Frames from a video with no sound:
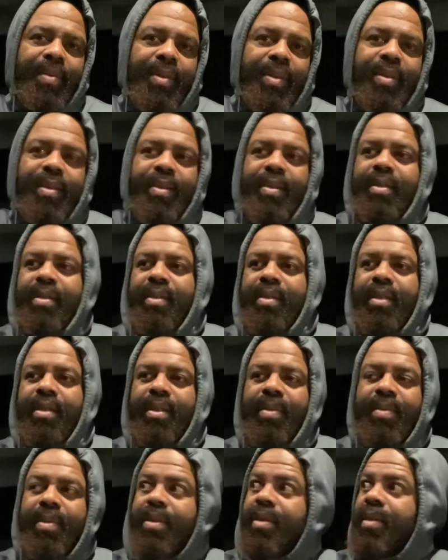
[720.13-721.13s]
on, you're
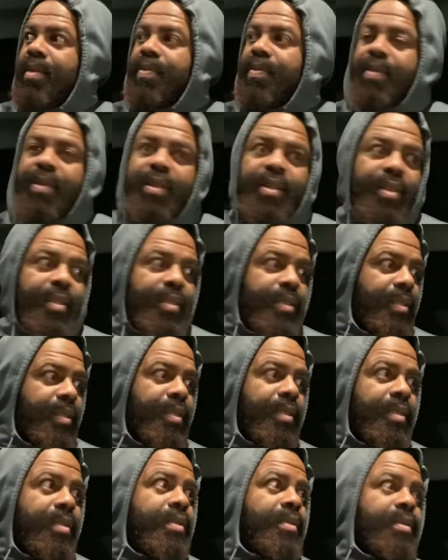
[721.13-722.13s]
like, what the fuck?
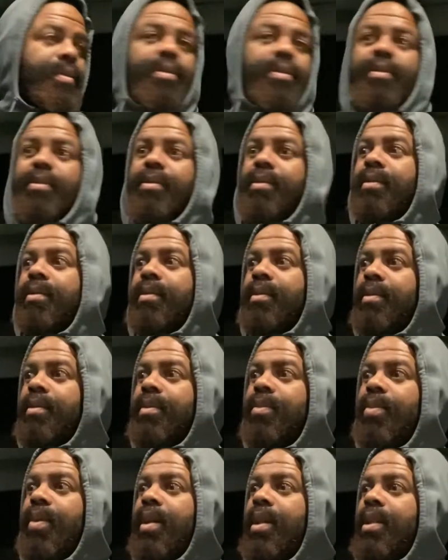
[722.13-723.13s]

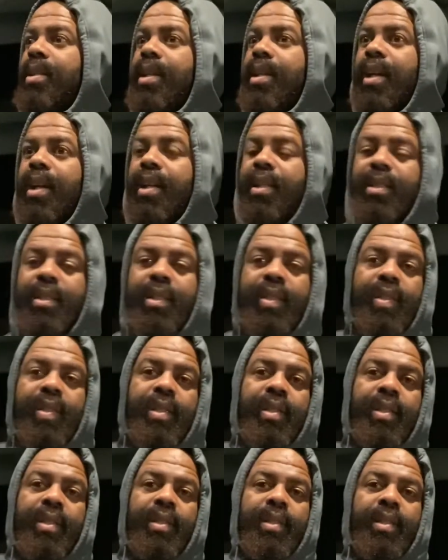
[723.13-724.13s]
Why is that?
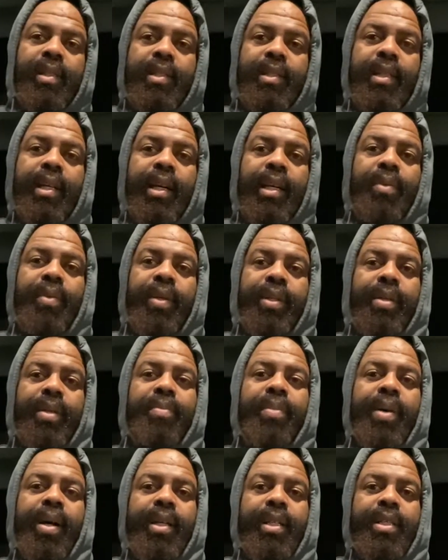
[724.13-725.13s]
It's kind of what your
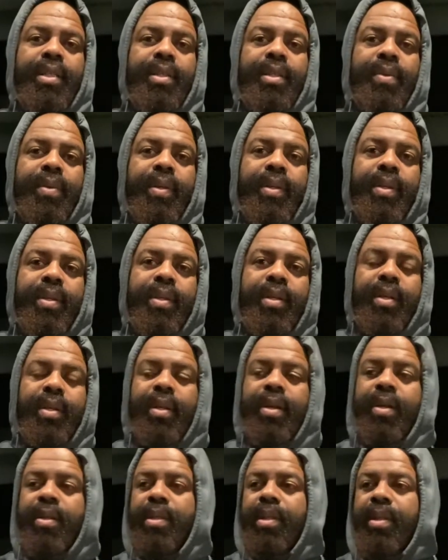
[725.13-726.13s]
body's doing.
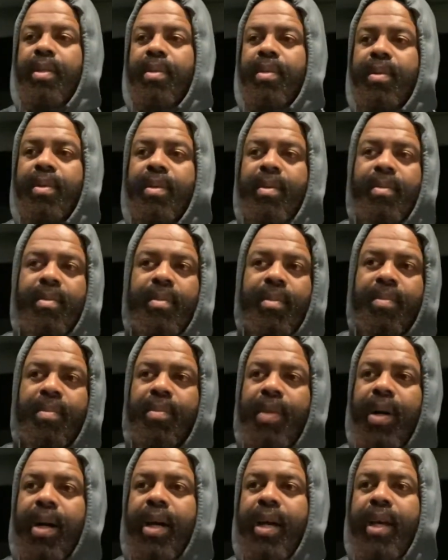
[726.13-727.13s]
There's a
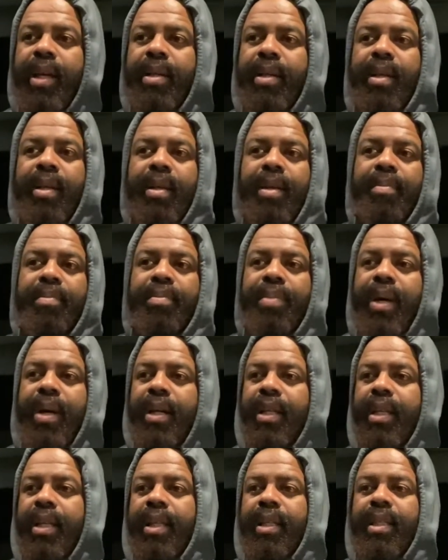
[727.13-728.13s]

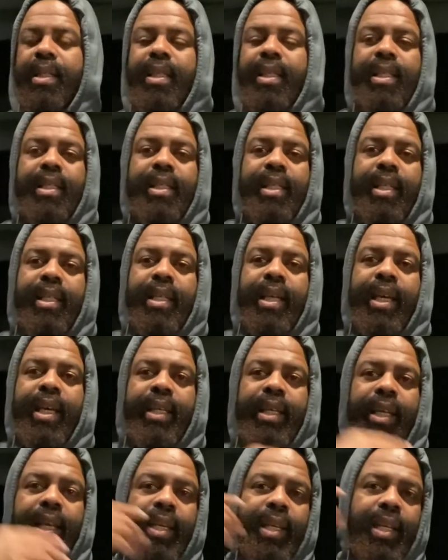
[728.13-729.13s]
mind-body disconnect,
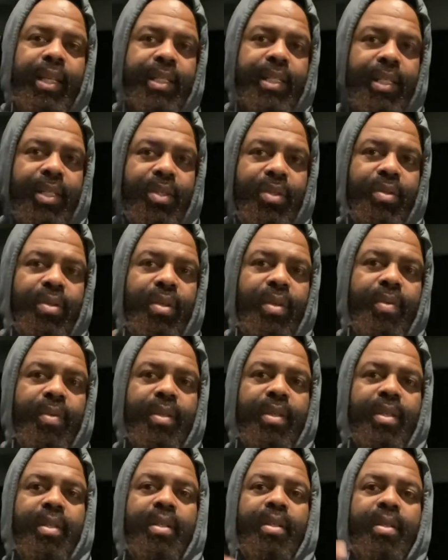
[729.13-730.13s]
and the central nervous
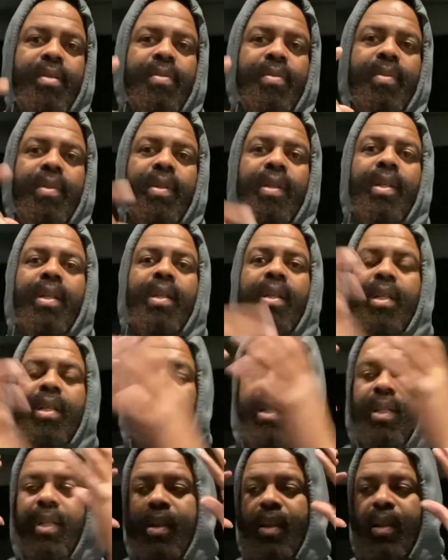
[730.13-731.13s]
system
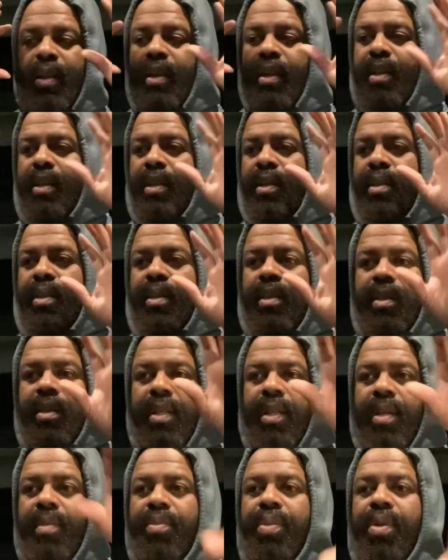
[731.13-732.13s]
is
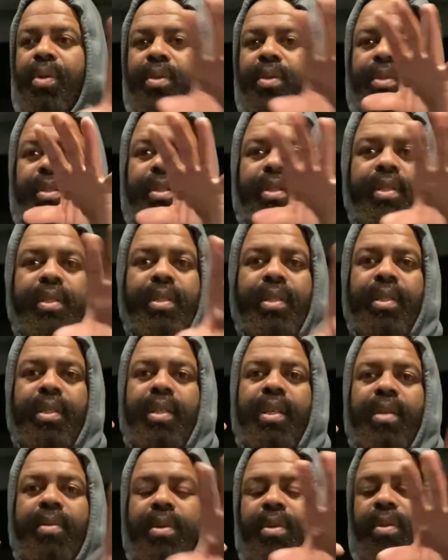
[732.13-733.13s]
impulses
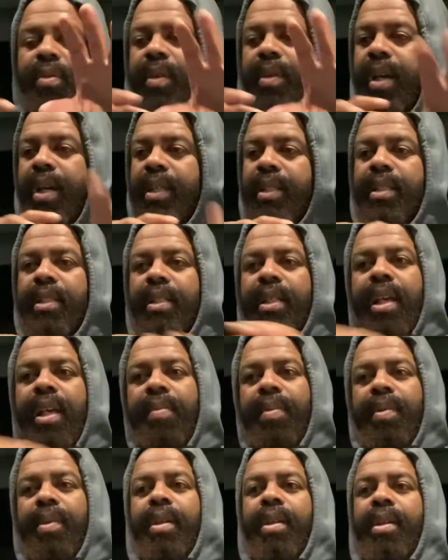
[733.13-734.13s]
and chemical reactions
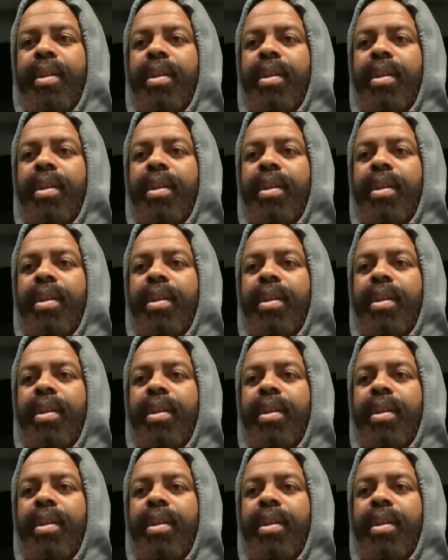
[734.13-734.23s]
happening.